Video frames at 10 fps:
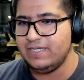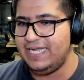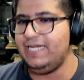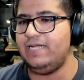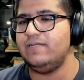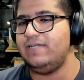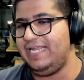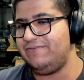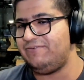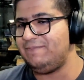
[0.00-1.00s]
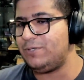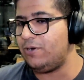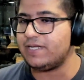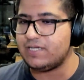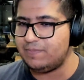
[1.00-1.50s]
And like if I'm
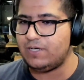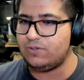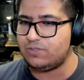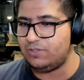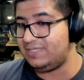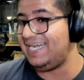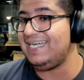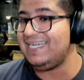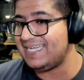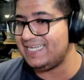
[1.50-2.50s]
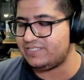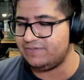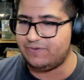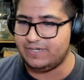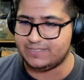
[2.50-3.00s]
talking about authentication,
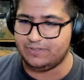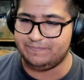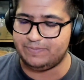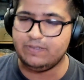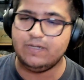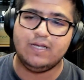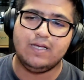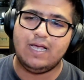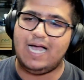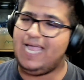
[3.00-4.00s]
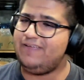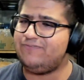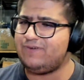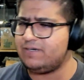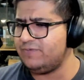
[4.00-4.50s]
for example, I've
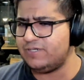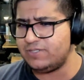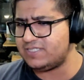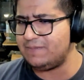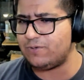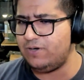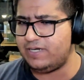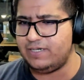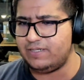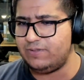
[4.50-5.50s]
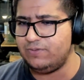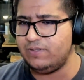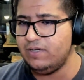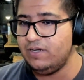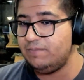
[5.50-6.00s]
worked on some content around
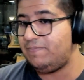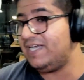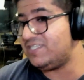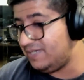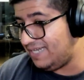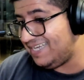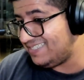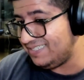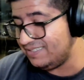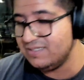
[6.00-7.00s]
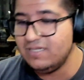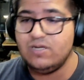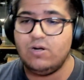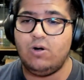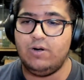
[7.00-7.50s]
password hashing,
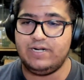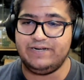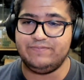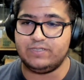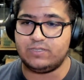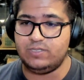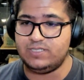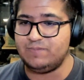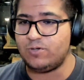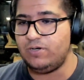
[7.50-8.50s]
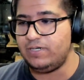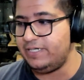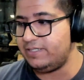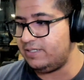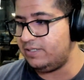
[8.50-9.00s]
or I worked on some
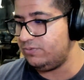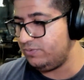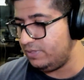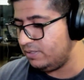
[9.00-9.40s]
content around